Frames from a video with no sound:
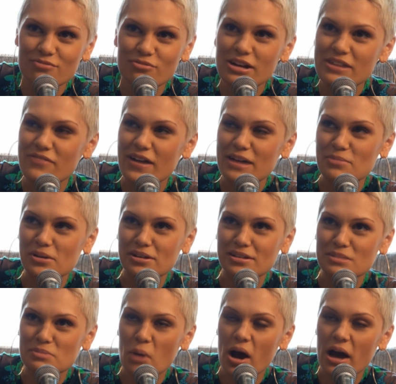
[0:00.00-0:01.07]
like really
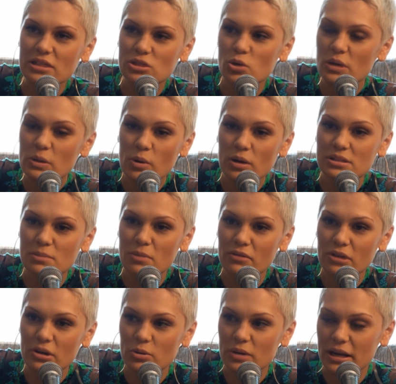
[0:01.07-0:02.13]
famous, but I thought he worked at my
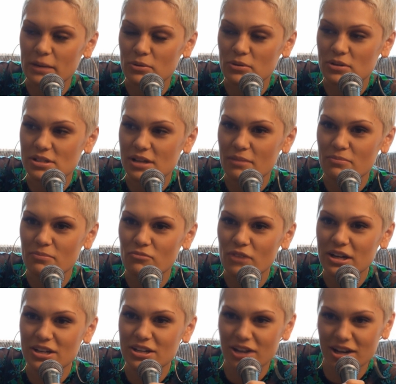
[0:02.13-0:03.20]
record label because I
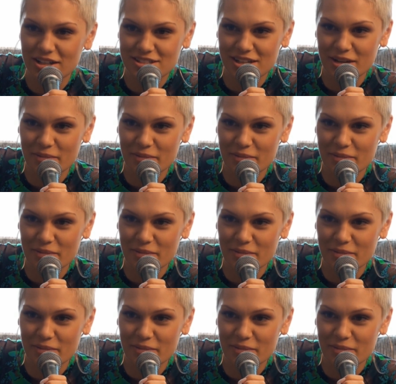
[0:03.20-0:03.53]
recognised